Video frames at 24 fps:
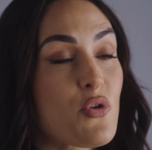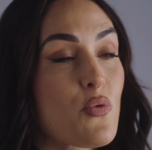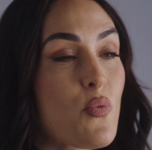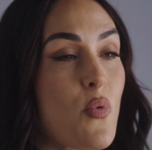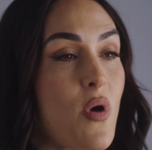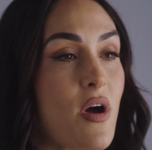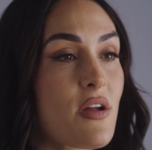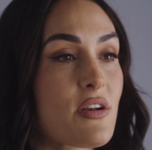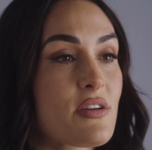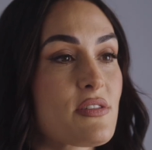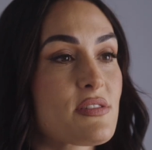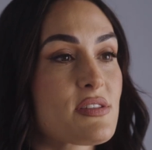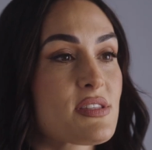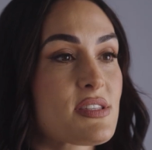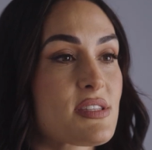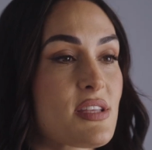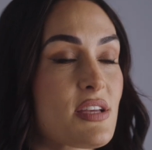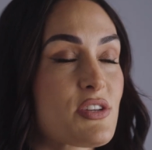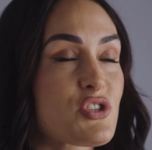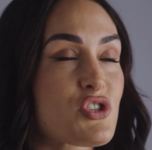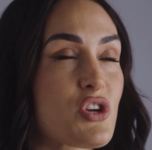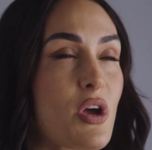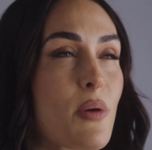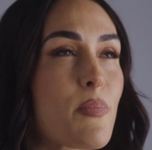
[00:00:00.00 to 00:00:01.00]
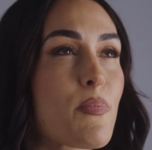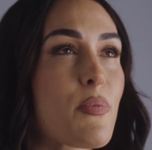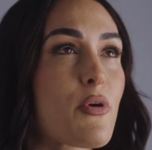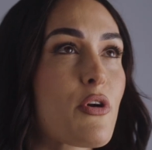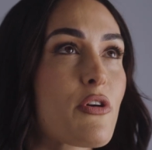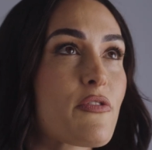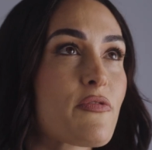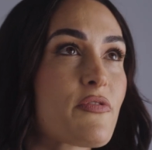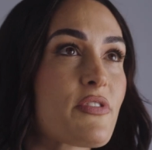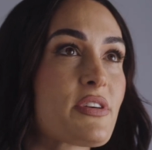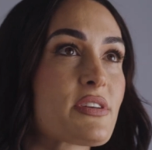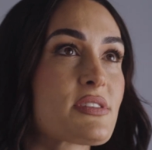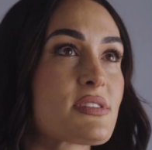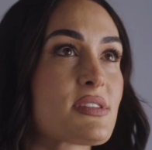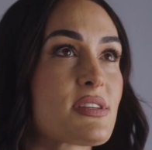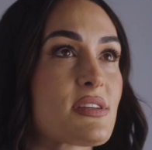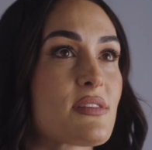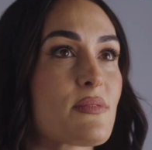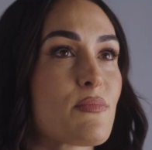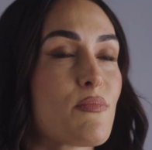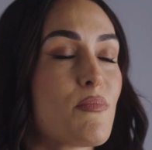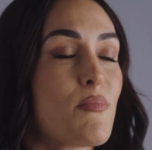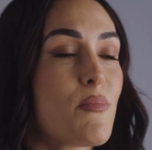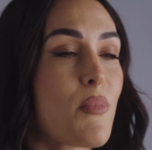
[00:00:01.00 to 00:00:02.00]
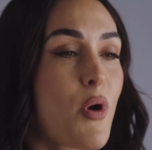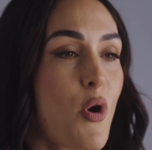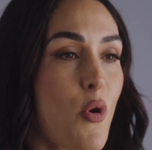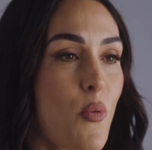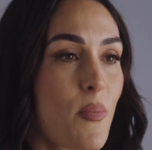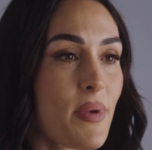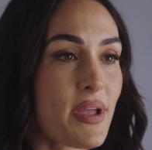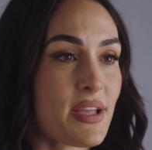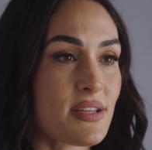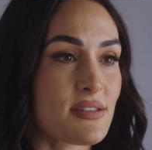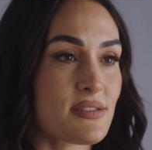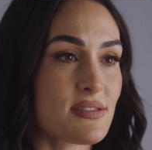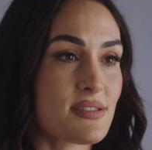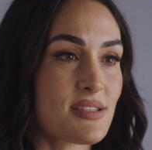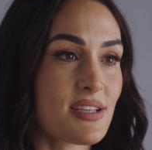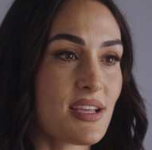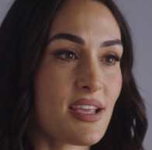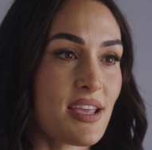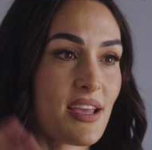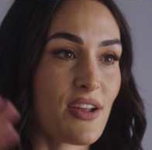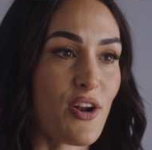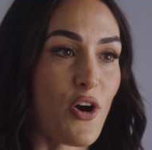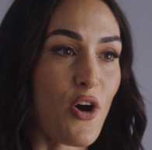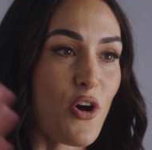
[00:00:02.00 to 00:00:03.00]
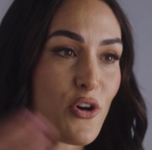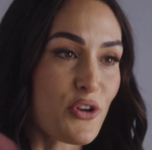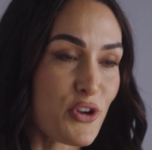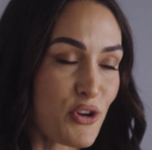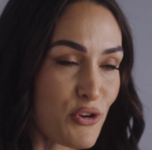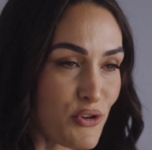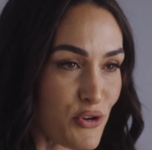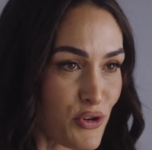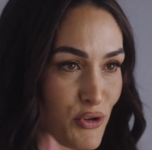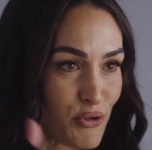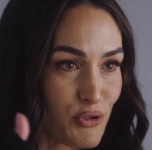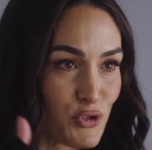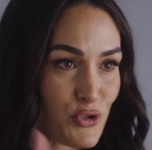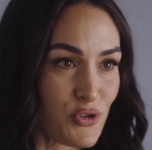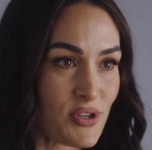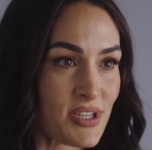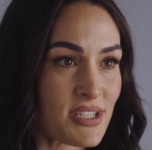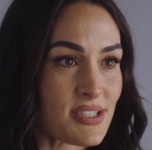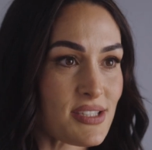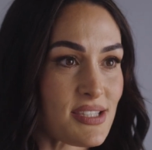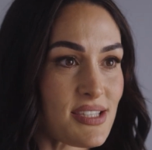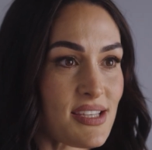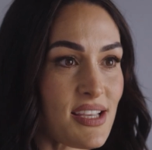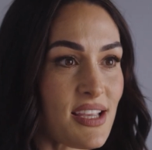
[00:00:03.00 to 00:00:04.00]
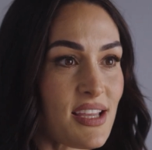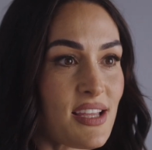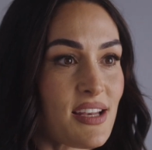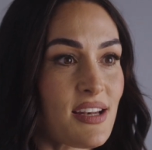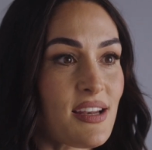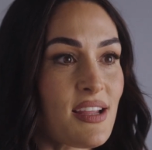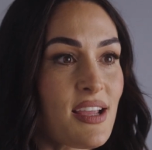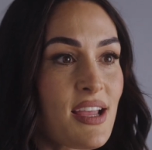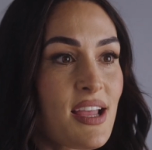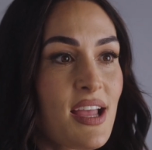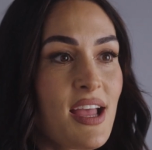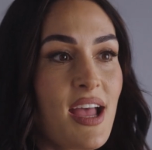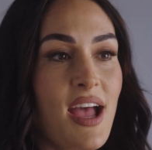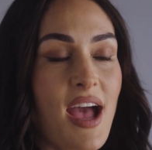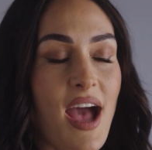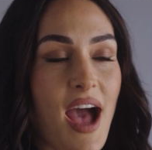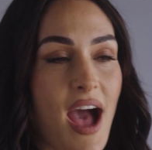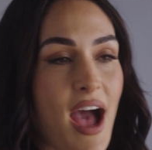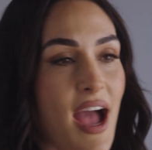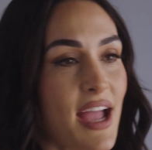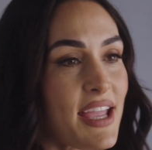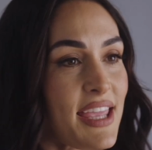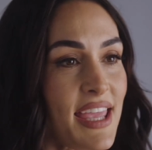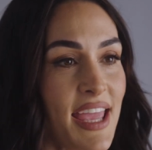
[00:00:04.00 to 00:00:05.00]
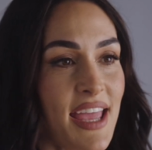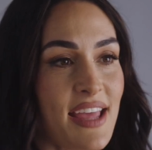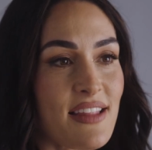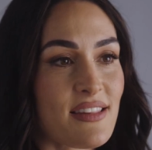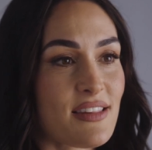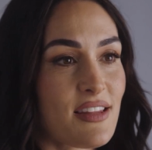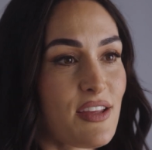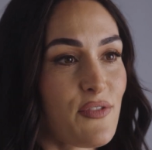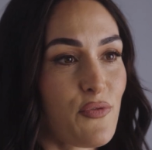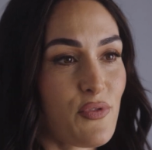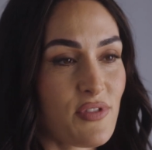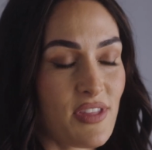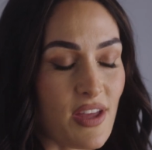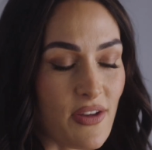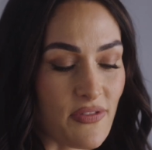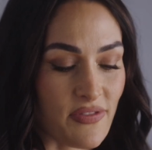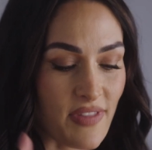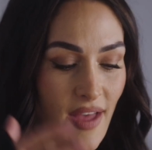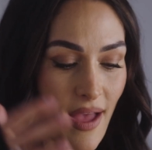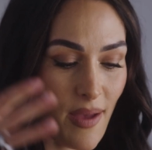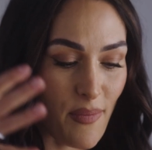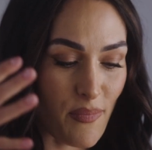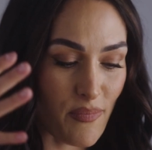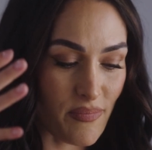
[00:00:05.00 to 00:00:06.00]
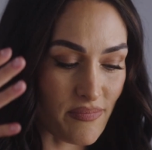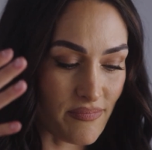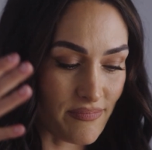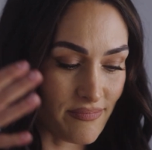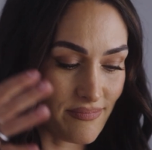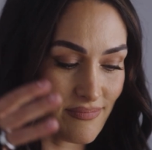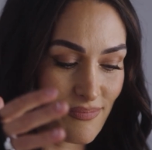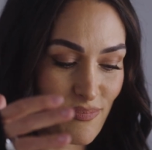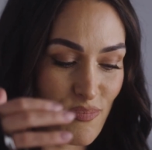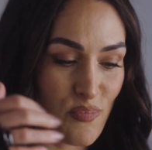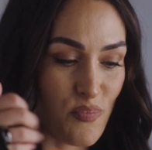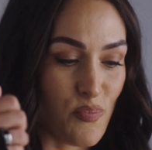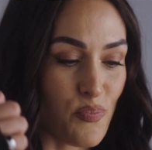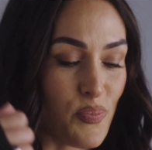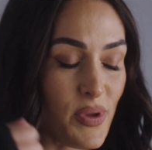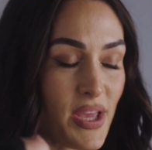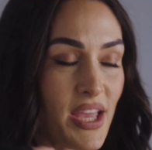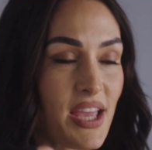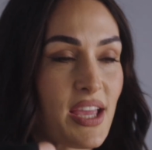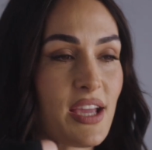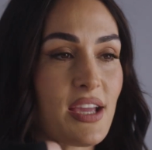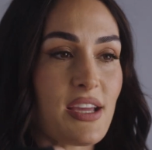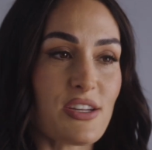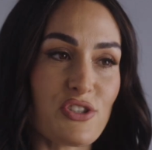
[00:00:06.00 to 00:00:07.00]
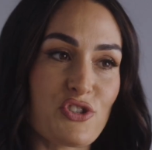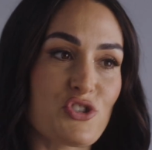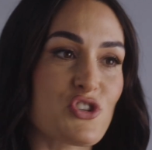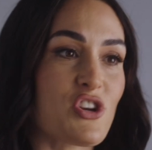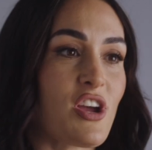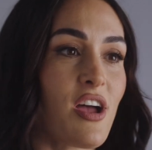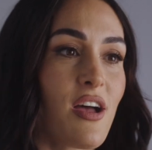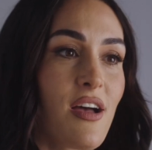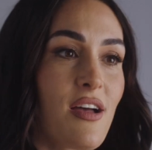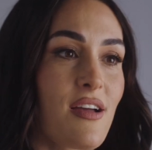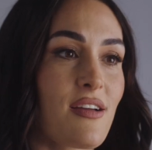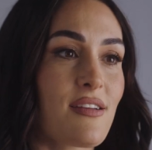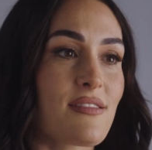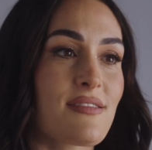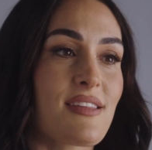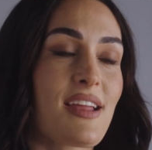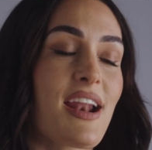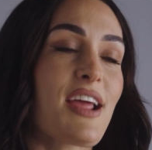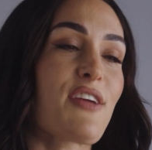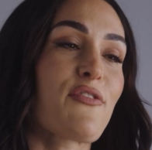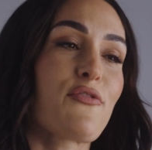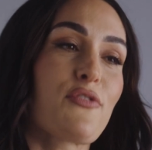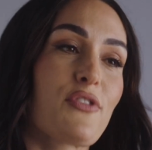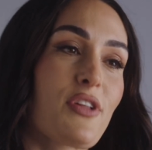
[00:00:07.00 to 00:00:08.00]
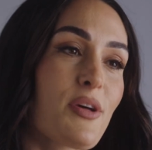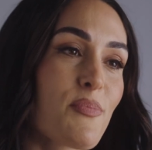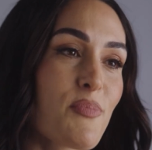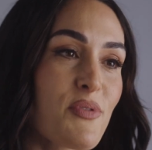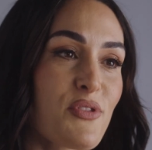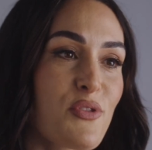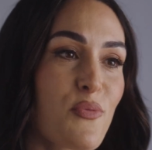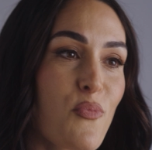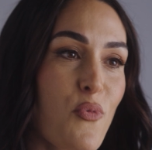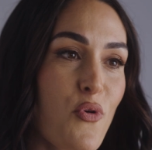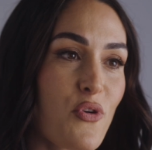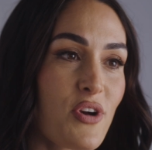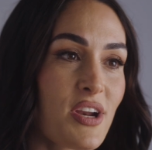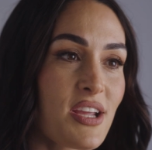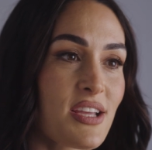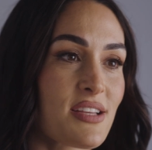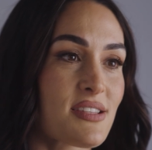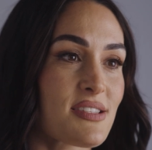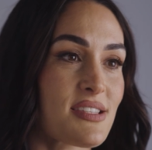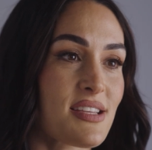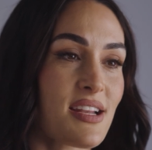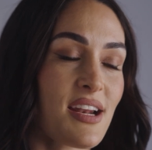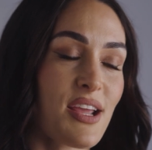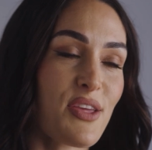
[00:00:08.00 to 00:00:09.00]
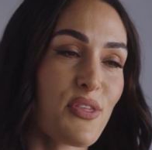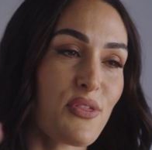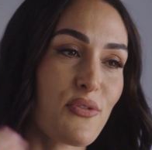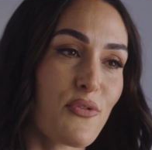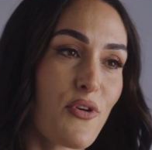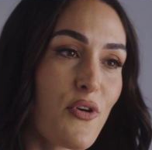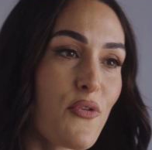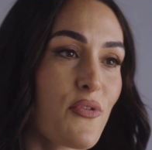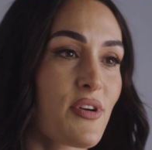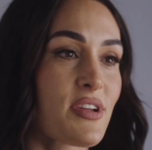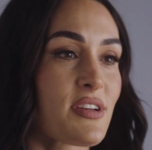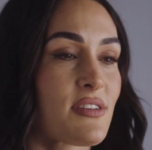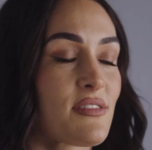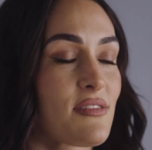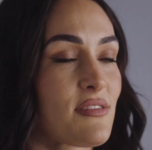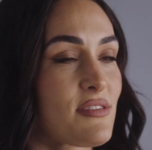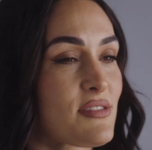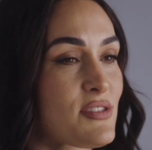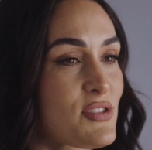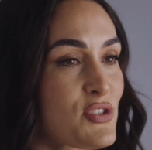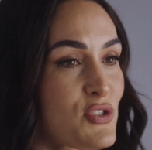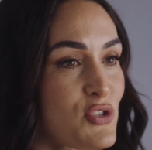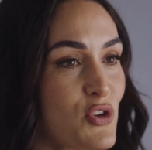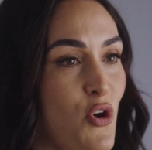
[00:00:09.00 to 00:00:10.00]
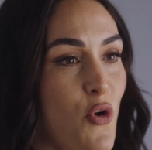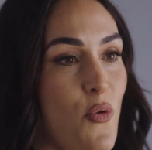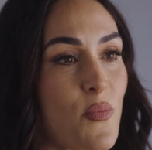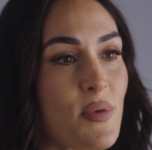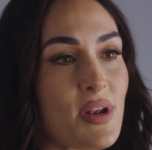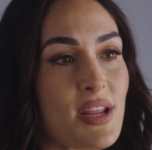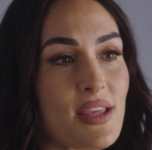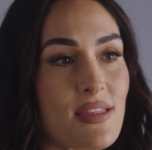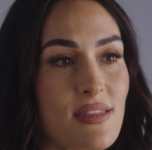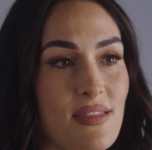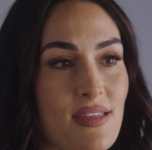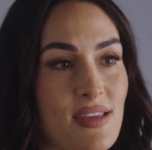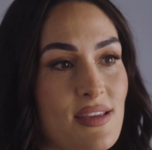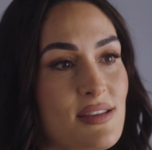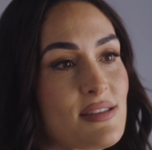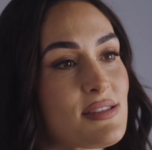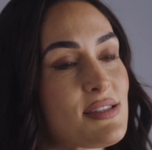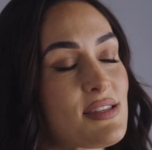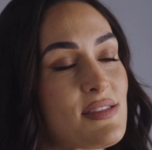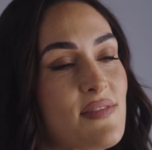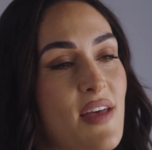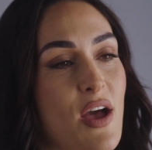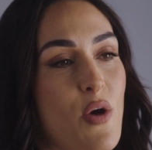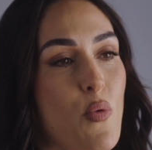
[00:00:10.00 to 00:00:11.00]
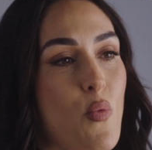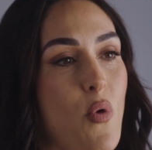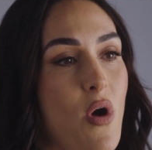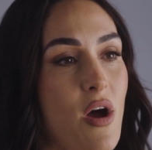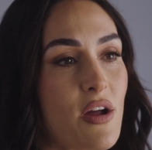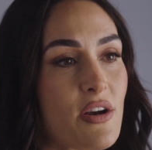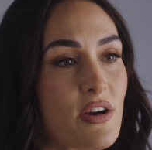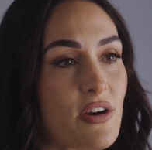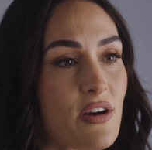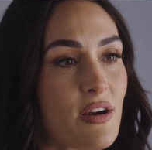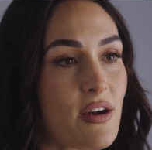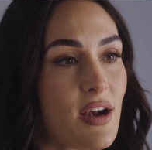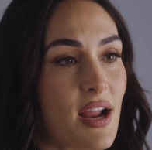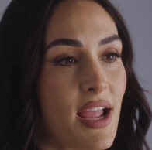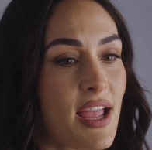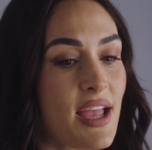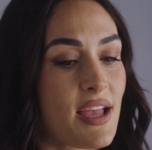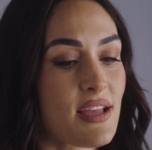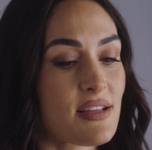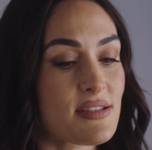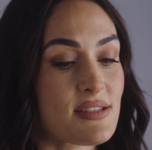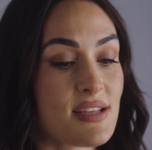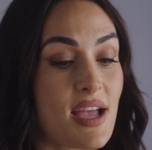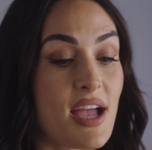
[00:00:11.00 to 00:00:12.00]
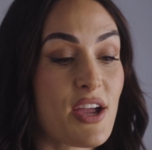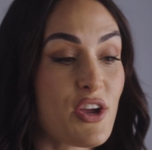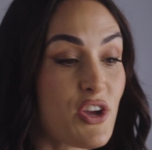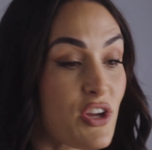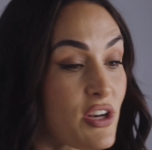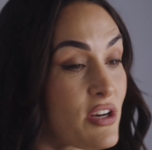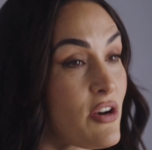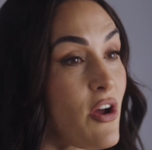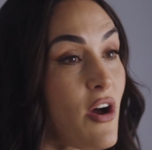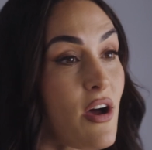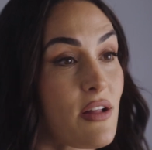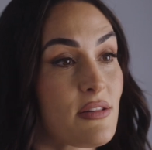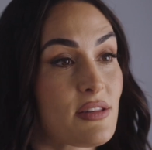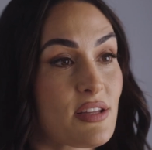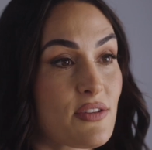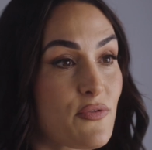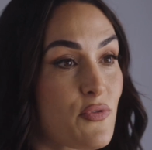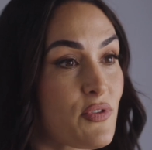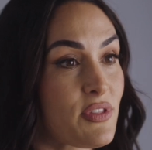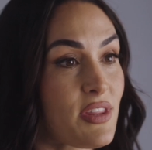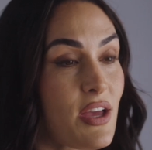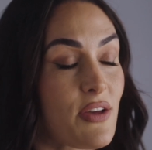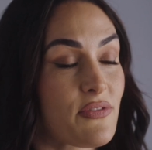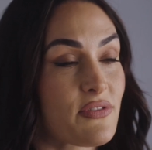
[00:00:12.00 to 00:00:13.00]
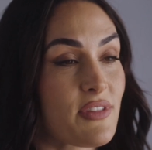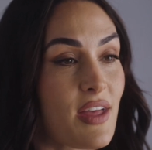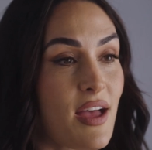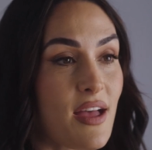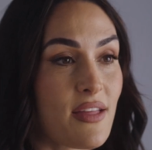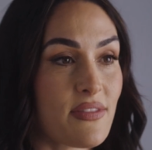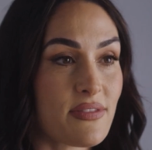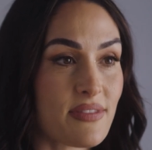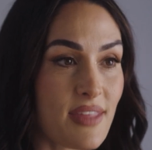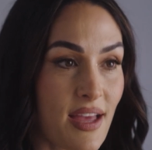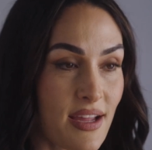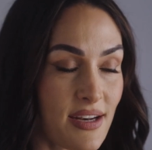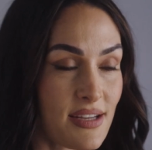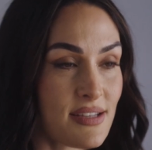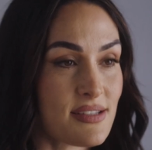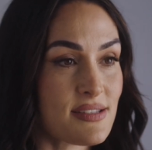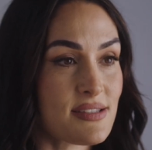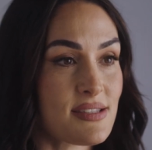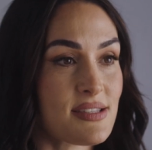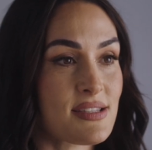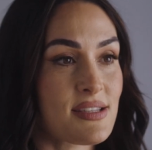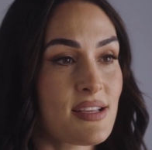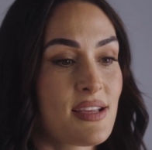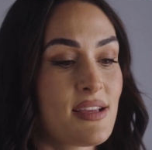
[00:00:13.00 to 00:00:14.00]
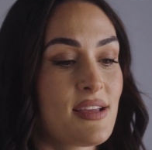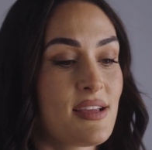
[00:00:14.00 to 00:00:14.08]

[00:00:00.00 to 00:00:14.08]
water is such a perfect moment to get all your nutrients in. I can't live without that big jug that I fill up in the mornings and I throw in so many things in that water and I could not live without that. That is